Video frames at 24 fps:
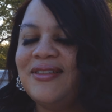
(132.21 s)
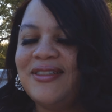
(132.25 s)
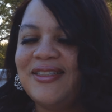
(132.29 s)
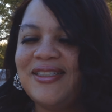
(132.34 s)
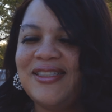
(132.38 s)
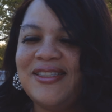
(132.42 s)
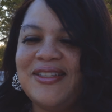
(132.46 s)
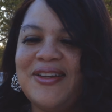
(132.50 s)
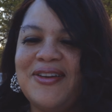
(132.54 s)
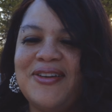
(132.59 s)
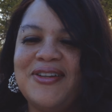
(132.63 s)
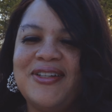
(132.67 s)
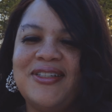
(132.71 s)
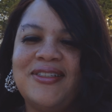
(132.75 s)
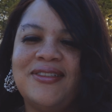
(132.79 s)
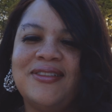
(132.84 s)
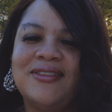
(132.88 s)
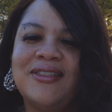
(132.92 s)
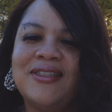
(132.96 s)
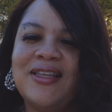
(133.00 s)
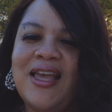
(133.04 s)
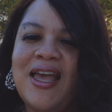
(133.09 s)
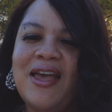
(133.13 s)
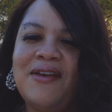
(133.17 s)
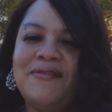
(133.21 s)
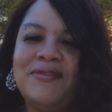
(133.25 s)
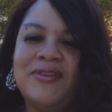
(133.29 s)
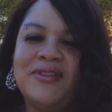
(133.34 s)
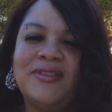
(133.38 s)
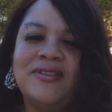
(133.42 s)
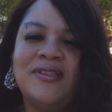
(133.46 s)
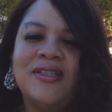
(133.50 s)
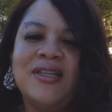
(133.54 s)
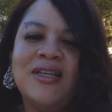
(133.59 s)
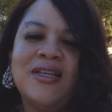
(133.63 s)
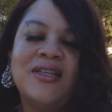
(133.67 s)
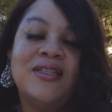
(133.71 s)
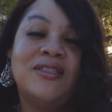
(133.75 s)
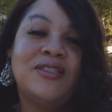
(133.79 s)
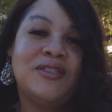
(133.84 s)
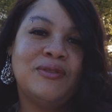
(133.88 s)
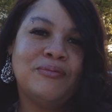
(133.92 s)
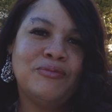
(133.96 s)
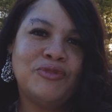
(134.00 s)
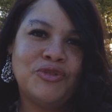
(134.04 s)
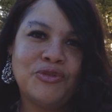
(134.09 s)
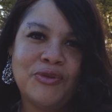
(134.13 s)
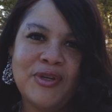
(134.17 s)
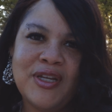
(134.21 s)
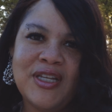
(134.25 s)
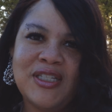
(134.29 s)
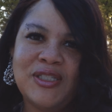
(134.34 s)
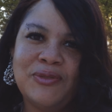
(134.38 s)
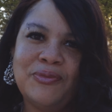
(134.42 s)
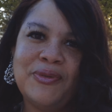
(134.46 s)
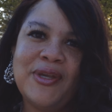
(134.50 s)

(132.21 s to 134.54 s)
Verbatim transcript: started having some drinks.